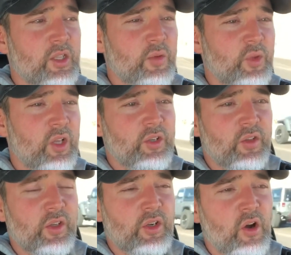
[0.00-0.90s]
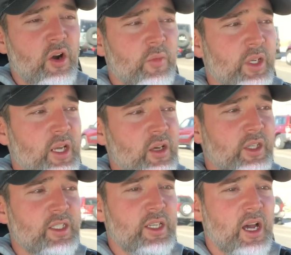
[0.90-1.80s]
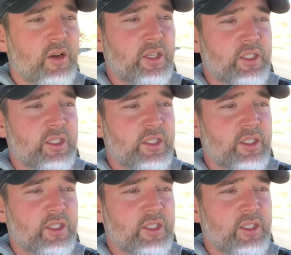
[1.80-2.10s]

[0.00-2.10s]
The builder of the car, Miguel, he's down.